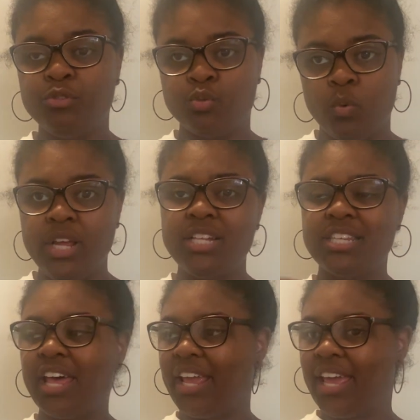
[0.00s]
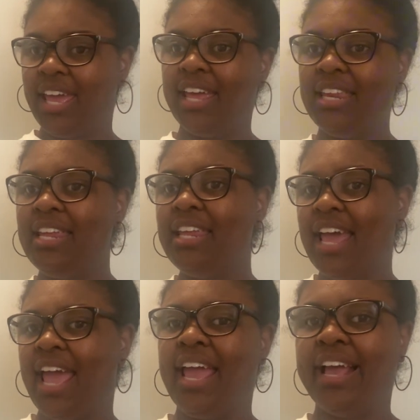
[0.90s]
sweets like candy,
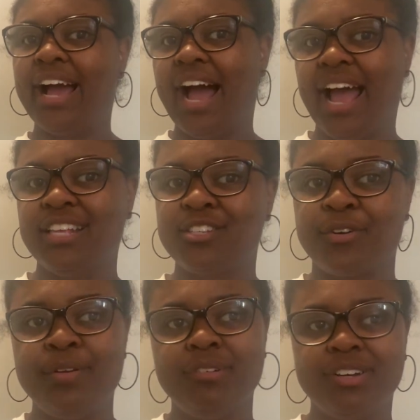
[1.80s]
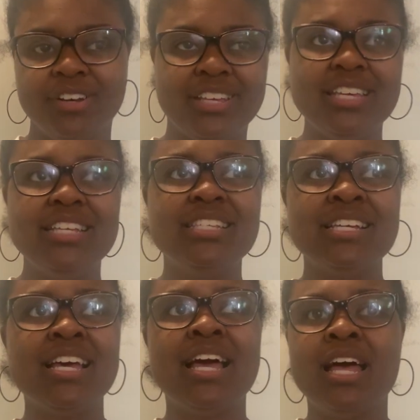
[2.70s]
cake, ice cream, cookies.
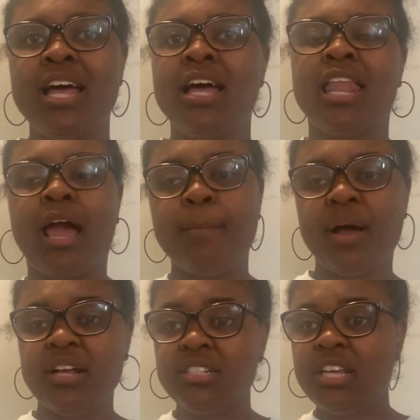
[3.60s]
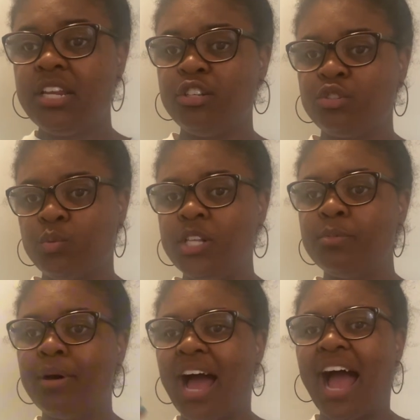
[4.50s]
Like I'm constantly eating sweets,
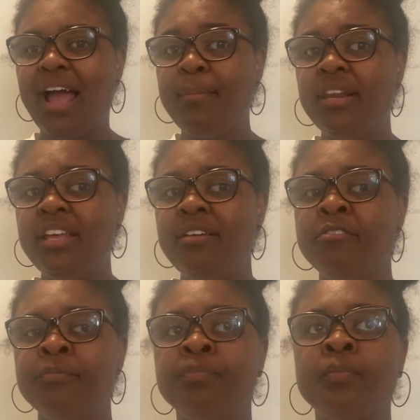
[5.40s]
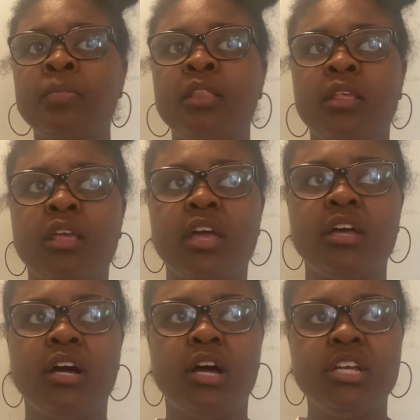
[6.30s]
but I believe
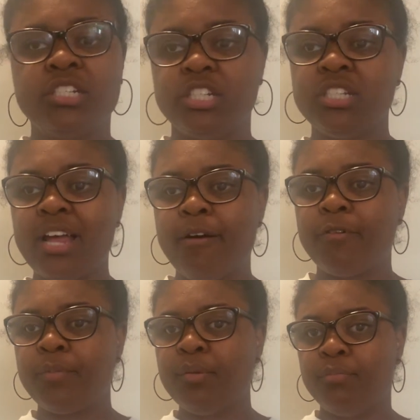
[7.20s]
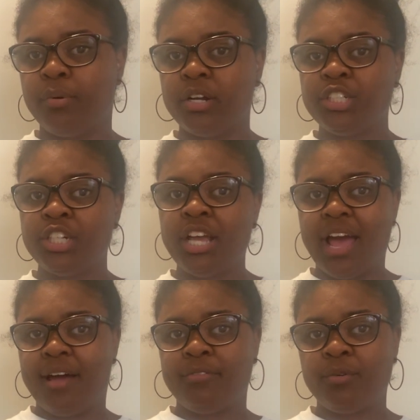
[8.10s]
it's just not for me brushing
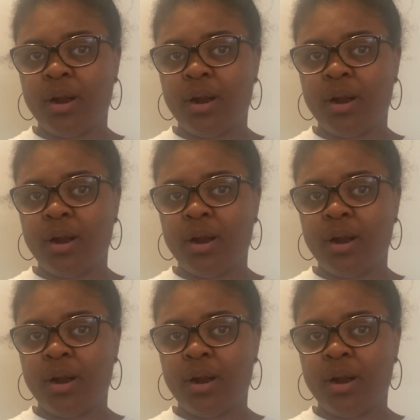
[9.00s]
after